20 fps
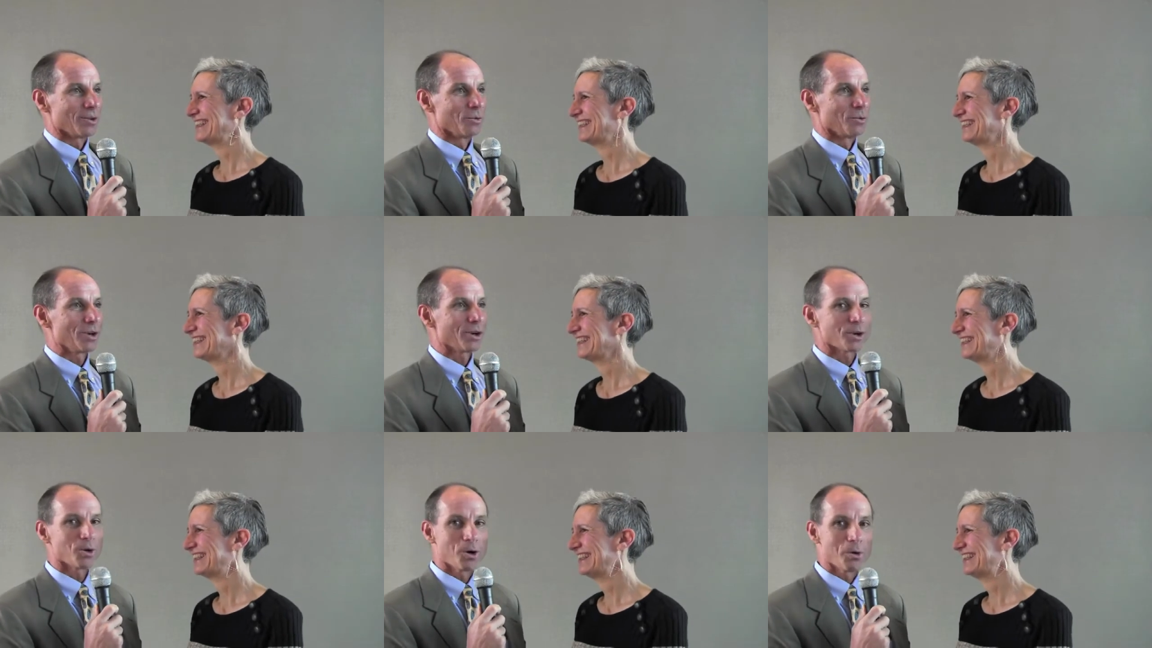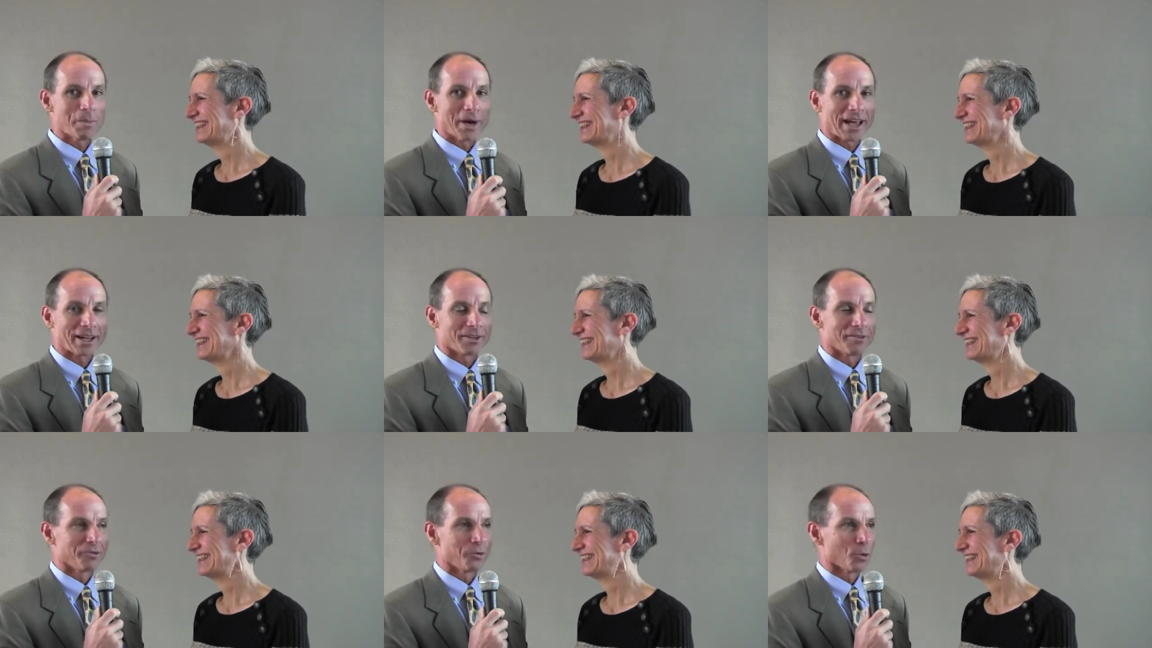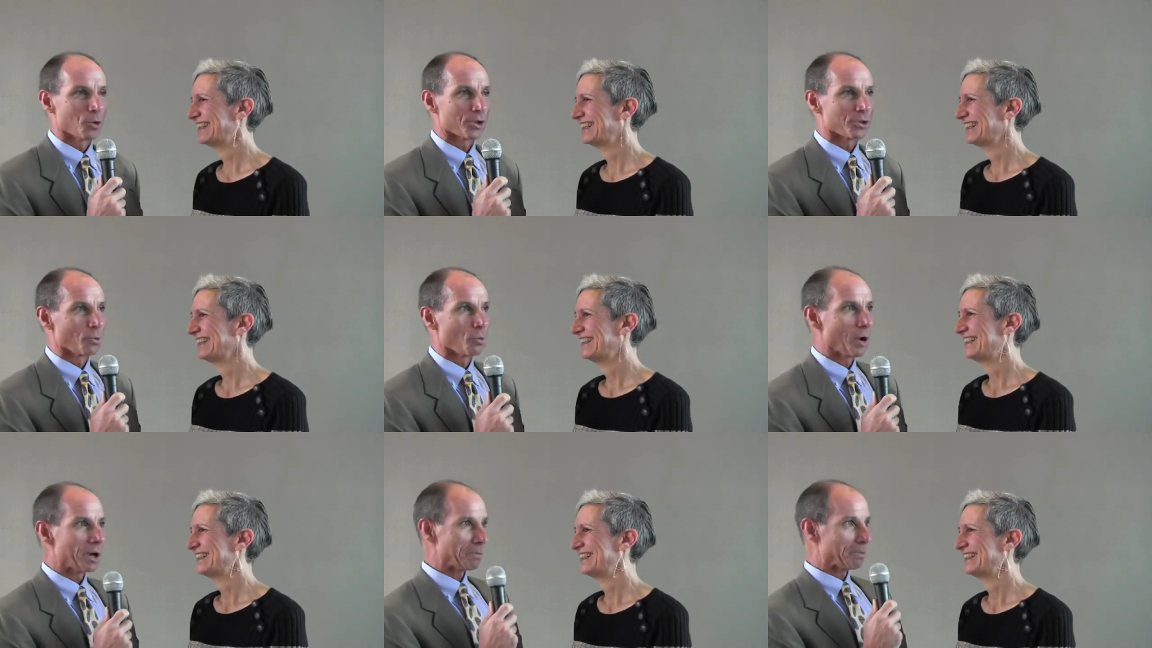Speaker 1: We were going back and forth.
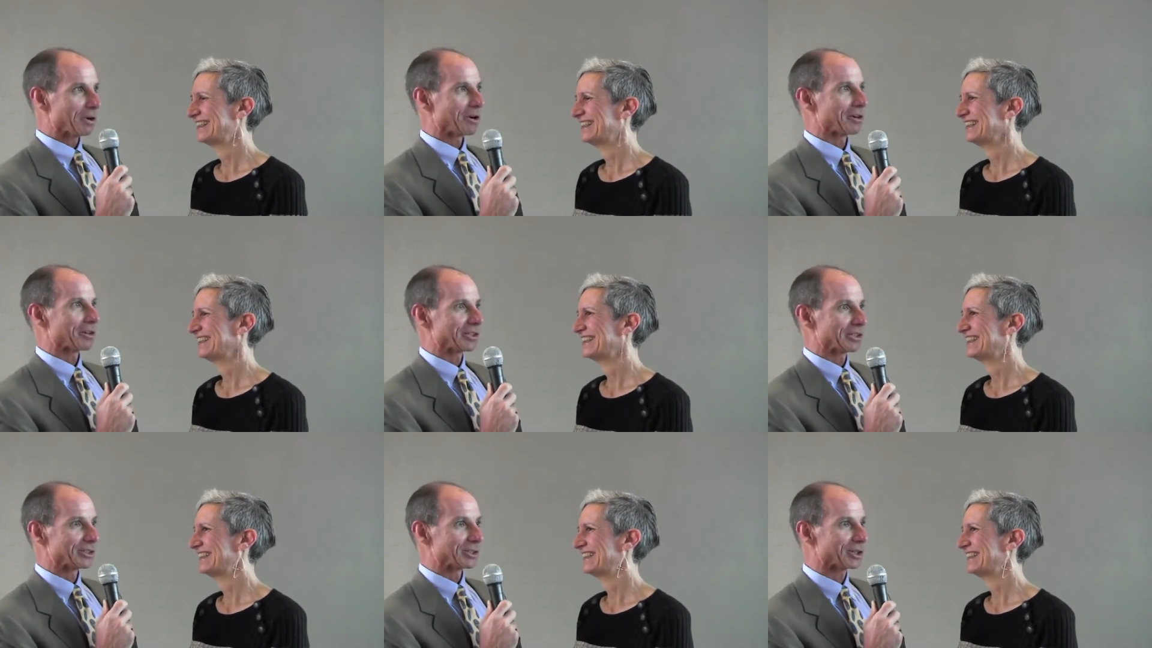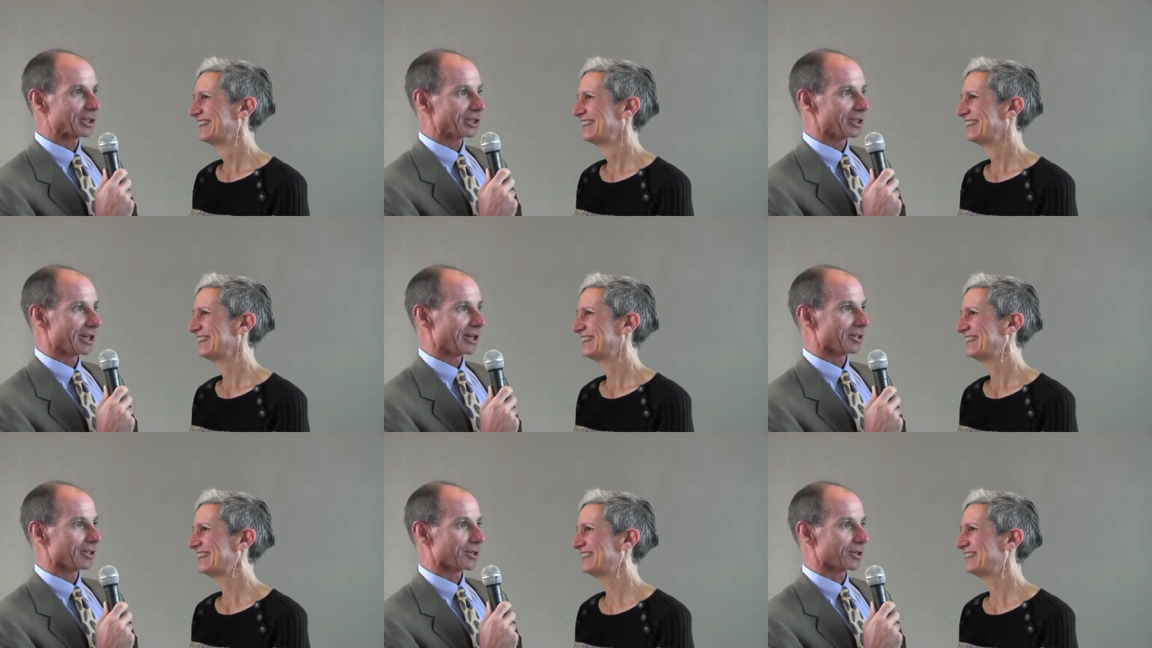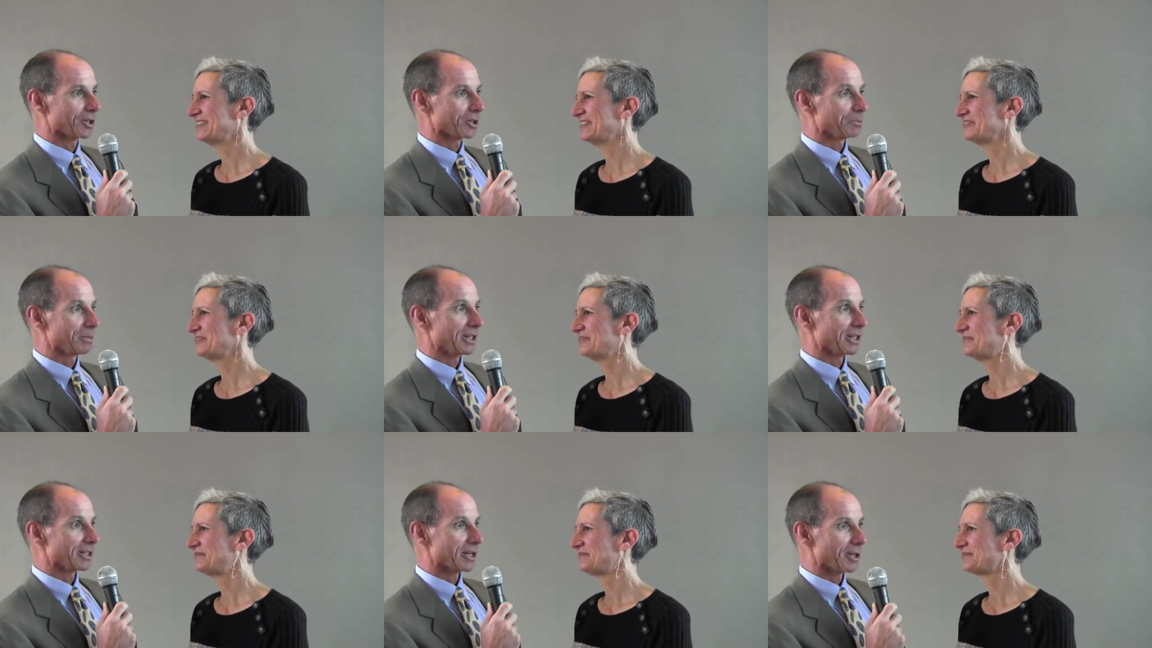One person's clutter could
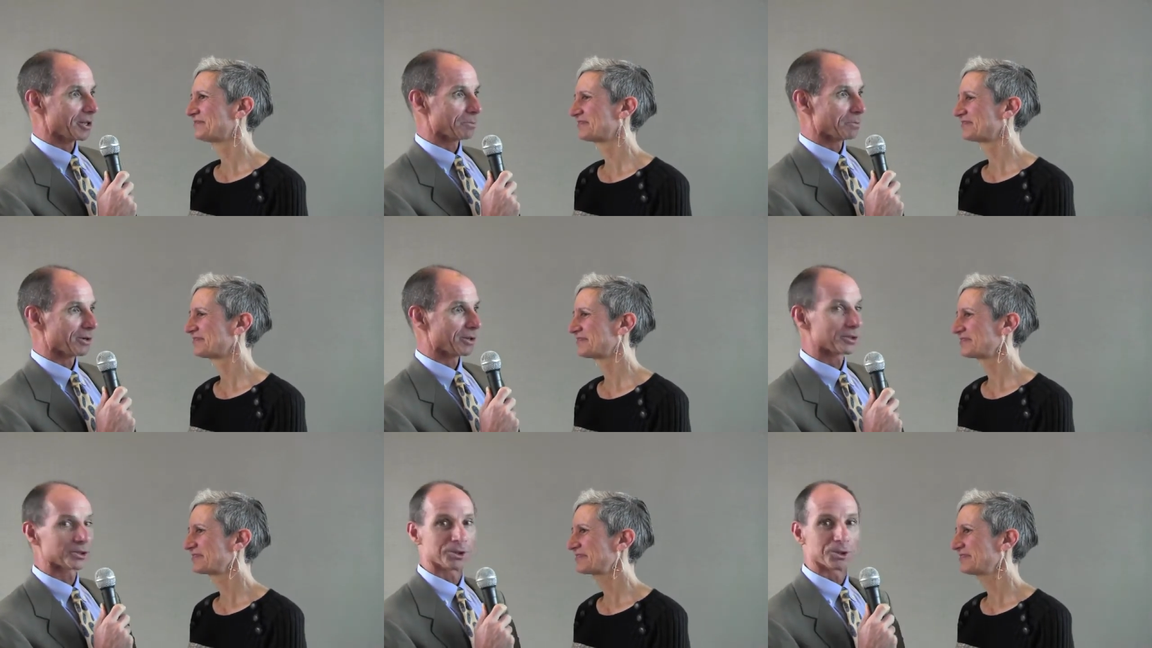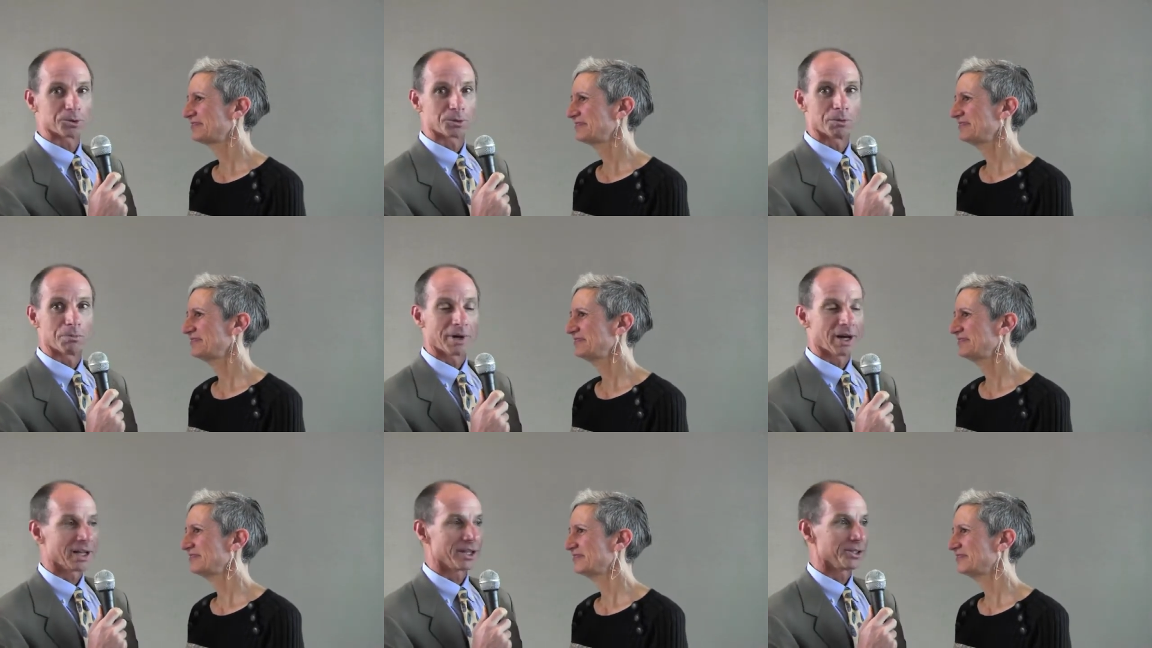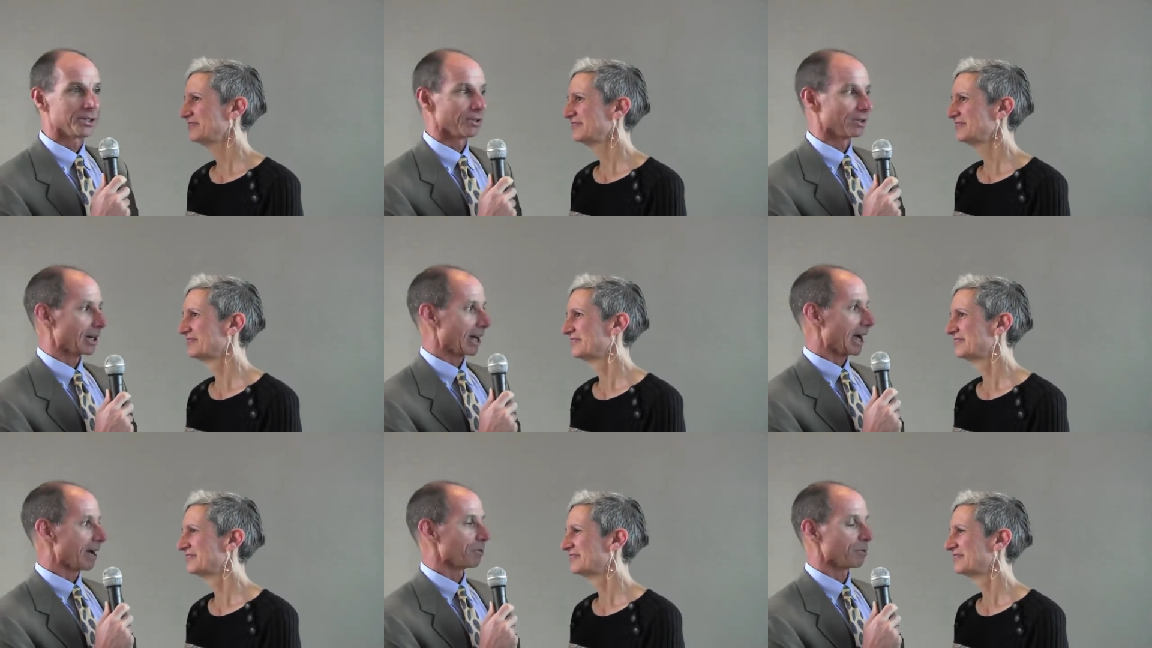be another person's reminder, and
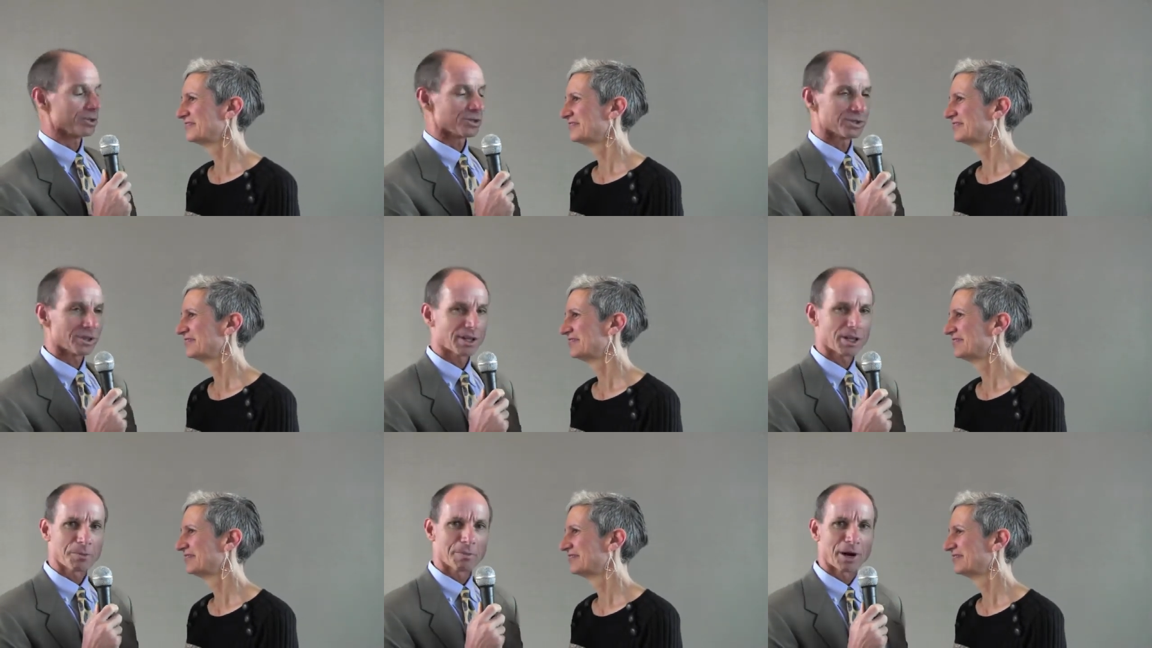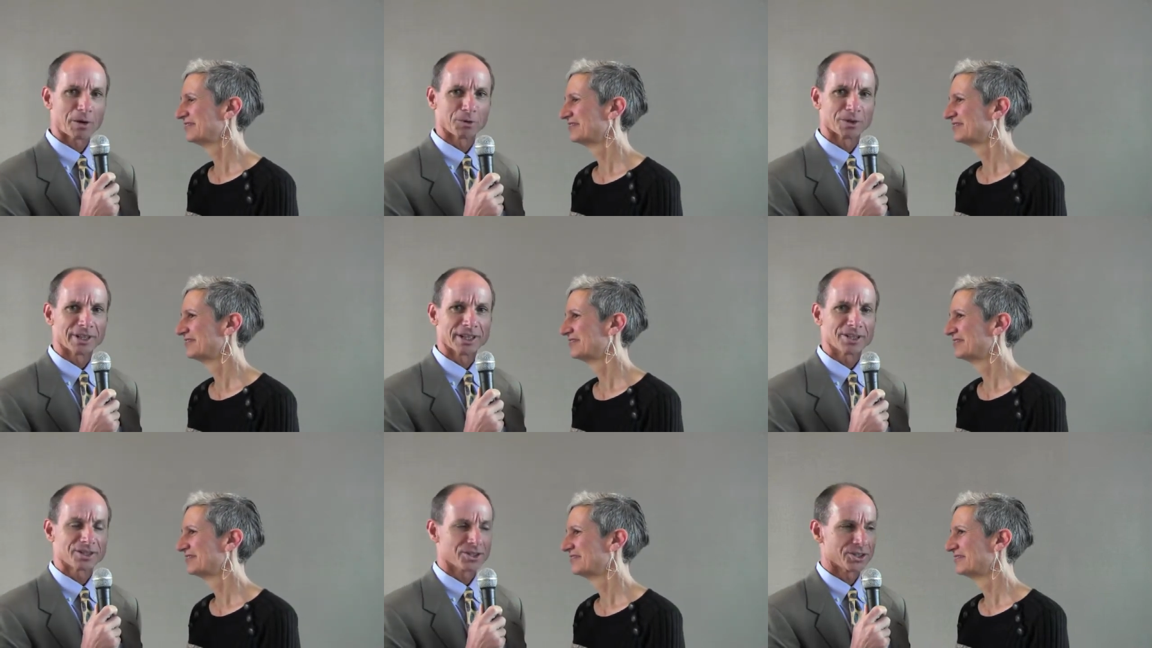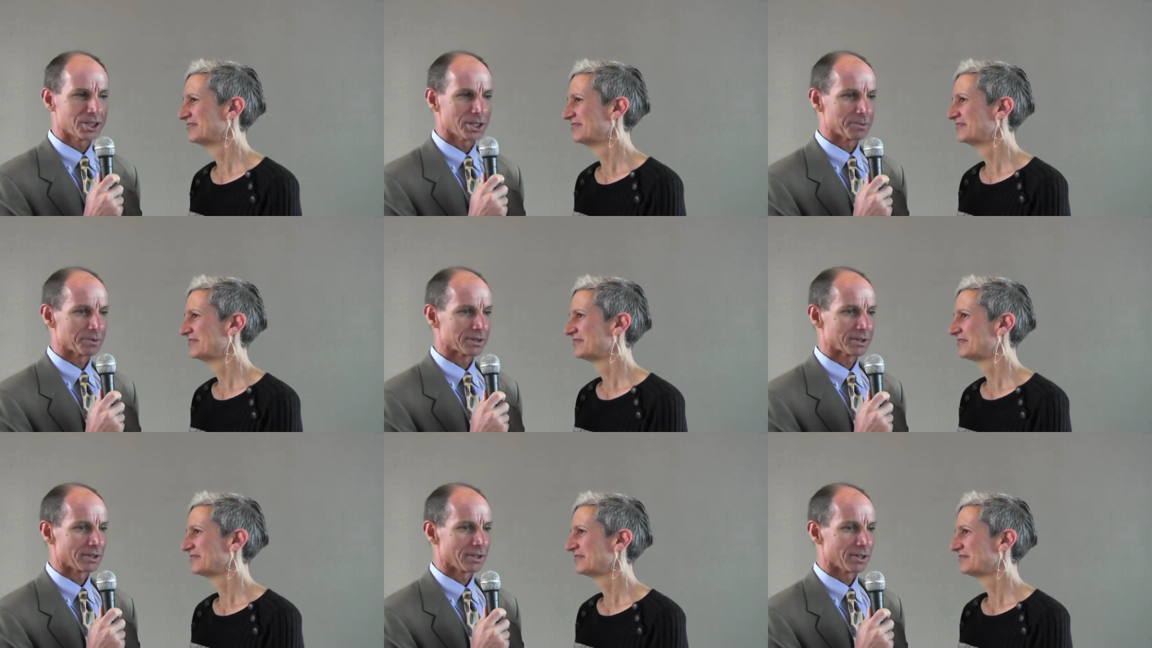I was thinking about
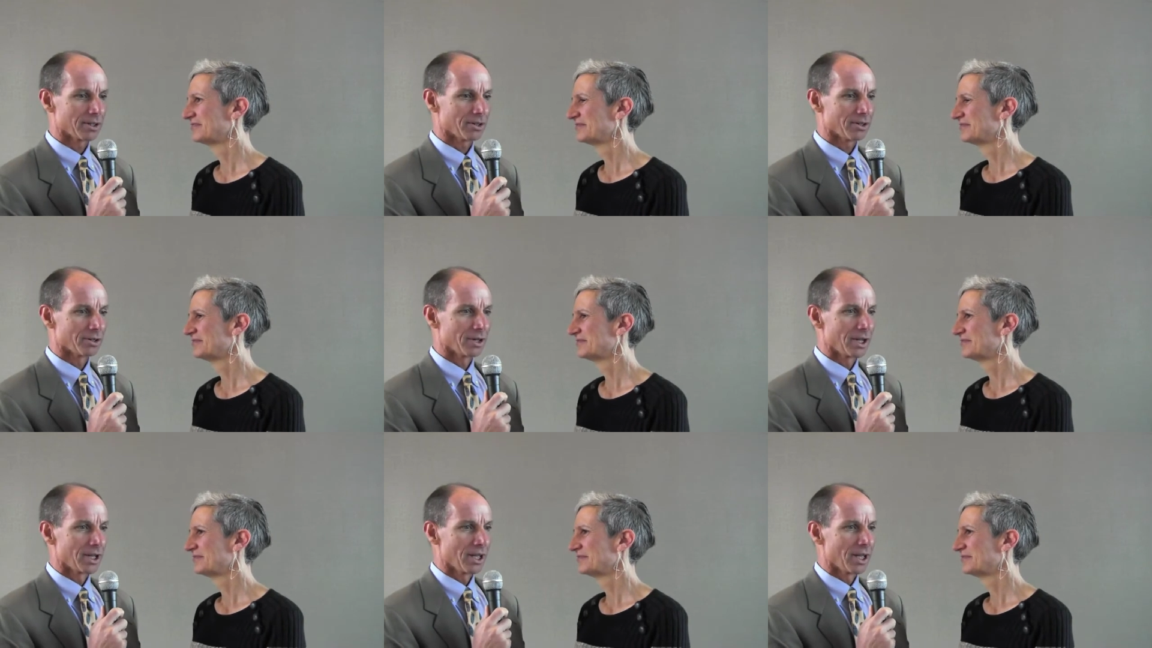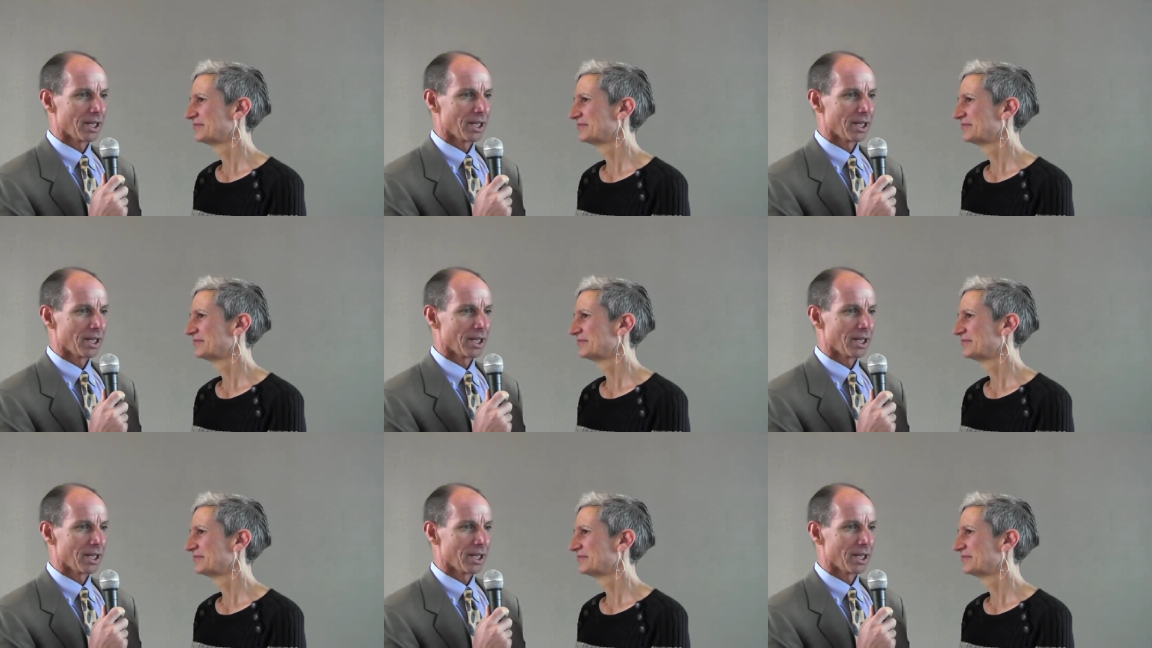relationships. There,